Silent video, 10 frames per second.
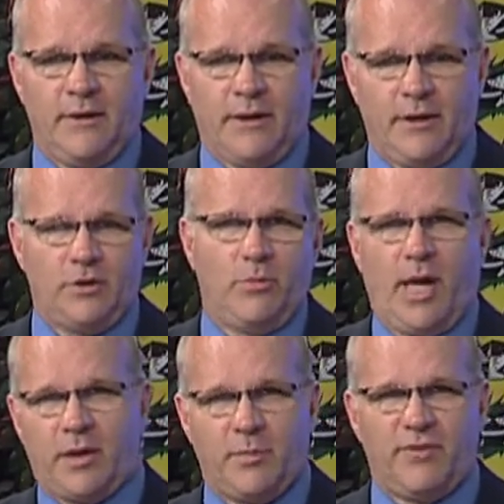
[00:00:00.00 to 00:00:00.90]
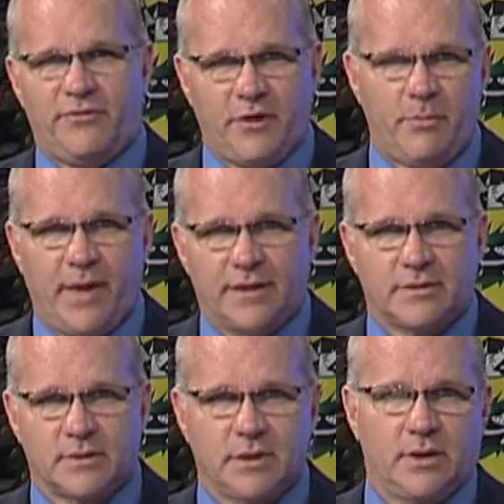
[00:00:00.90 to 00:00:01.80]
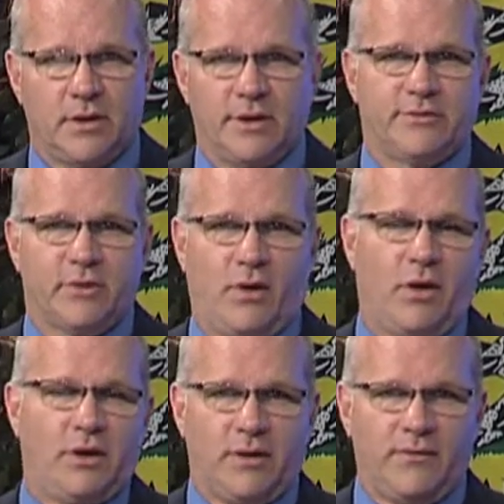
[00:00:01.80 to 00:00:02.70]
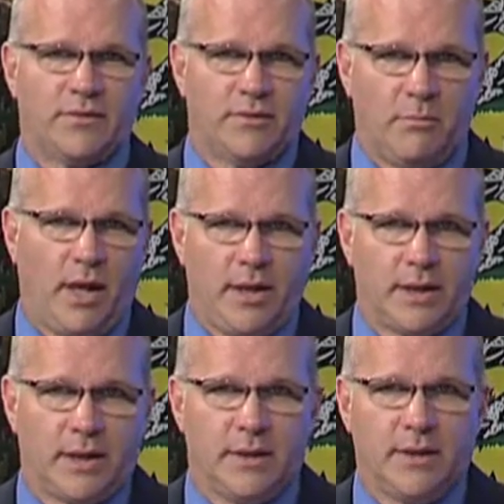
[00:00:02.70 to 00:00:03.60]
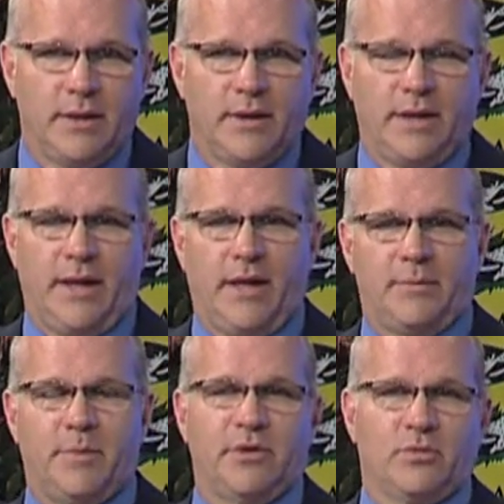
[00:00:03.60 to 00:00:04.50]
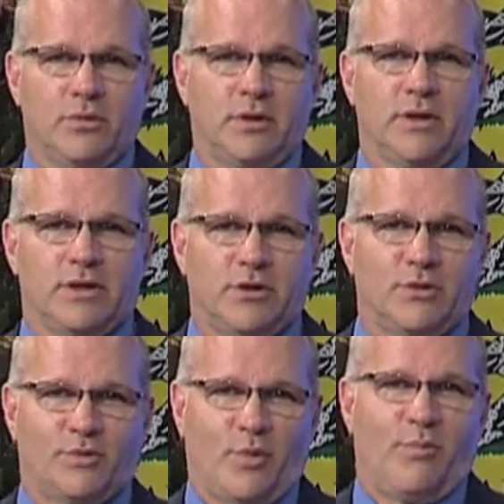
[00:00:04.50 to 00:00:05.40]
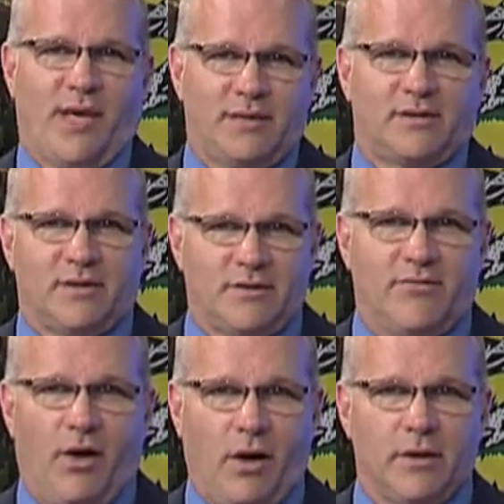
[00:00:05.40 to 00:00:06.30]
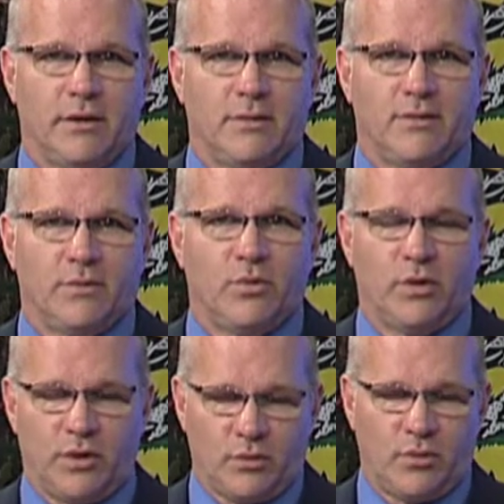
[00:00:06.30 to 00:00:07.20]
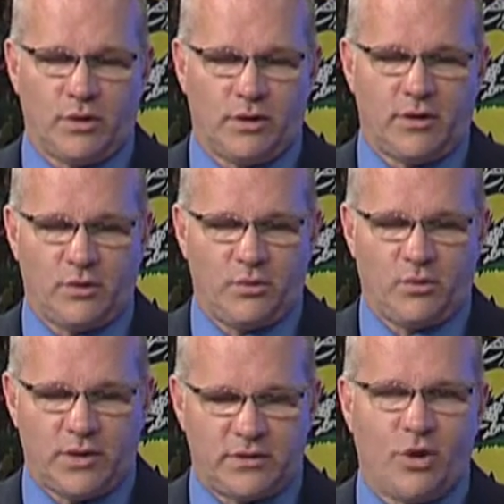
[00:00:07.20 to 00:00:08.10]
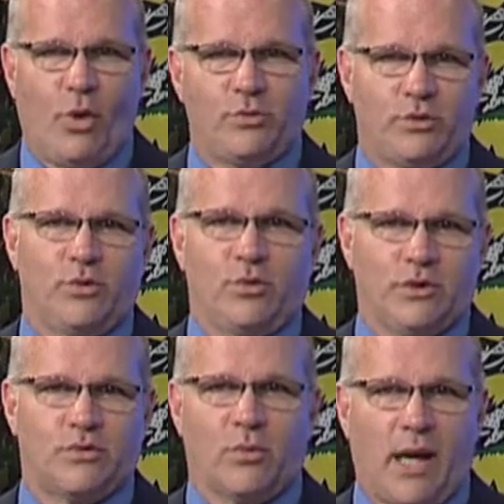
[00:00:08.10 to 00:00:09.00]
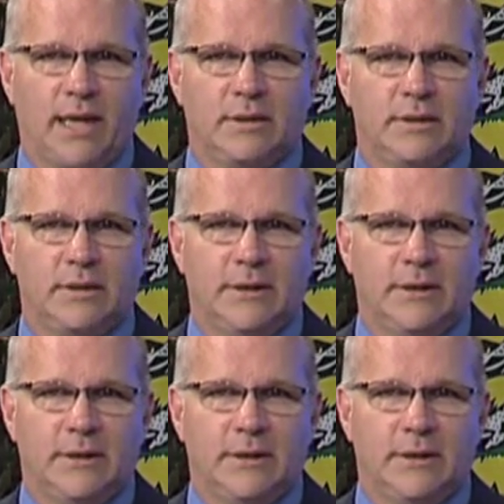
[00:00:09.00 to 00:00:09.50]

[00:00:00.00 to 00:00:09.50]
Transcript: and you make me feel basically good, so I'll give you some money. And, but the real issue is we're basically fallen. We, we, we don't do what's right.